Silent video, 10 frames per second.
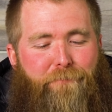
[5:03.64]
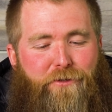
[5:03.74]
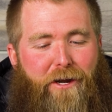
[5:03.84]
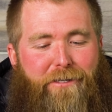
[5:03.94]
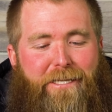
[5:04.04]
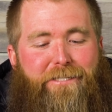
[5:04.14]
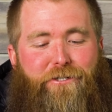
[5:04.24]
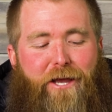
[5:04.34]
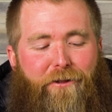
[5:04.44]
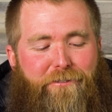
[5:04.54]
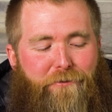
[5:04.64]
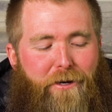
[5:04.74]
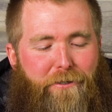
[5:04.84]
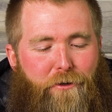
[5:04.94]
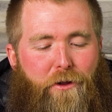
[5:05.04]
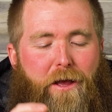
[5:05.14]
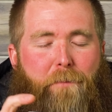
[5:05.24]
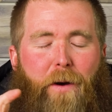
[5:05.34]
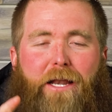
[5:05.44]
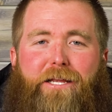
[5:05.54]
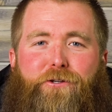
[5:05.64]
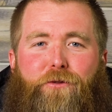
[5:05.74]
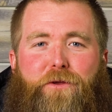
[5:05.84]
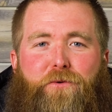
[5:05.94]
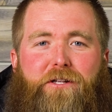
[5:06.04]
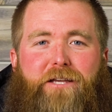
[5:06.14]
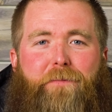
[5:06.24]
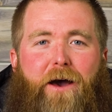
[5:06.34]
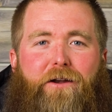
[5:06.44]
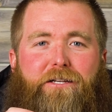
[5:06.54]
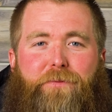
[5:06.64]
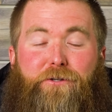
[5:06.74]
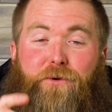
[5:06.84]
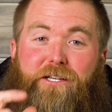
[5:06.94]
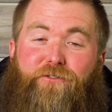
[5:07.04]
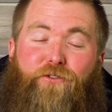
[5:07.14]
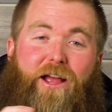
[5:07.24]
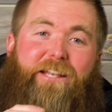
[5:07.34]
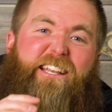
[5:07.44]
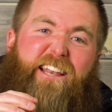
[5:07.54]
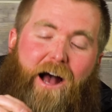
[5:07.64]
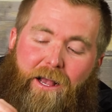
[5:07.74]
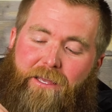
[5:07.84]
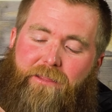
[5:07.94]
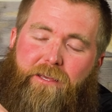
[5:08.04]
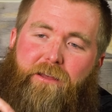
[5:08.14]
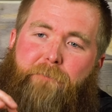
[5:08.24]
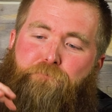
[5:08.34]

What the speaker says: Shout out to his channel, he's a great dude. But he told me once about an experience where his friend did not get the